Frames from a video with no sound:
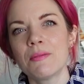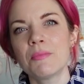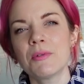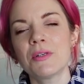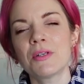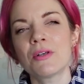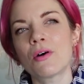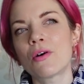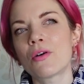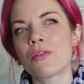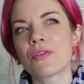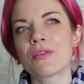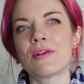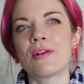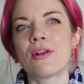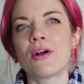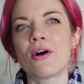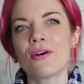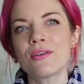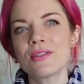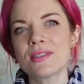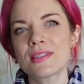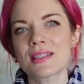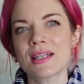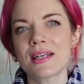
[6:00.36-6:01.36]
bit on the
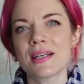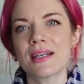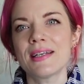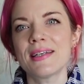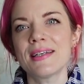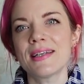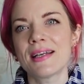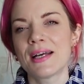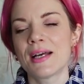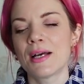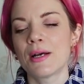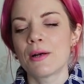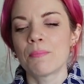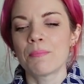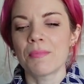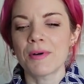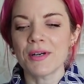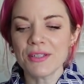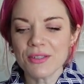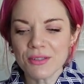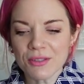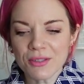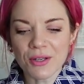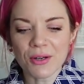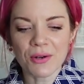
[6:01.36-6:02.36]
long side, but
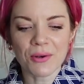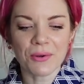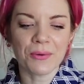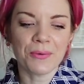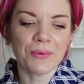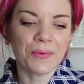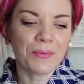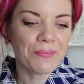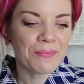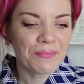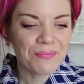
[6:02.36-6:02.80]
you know,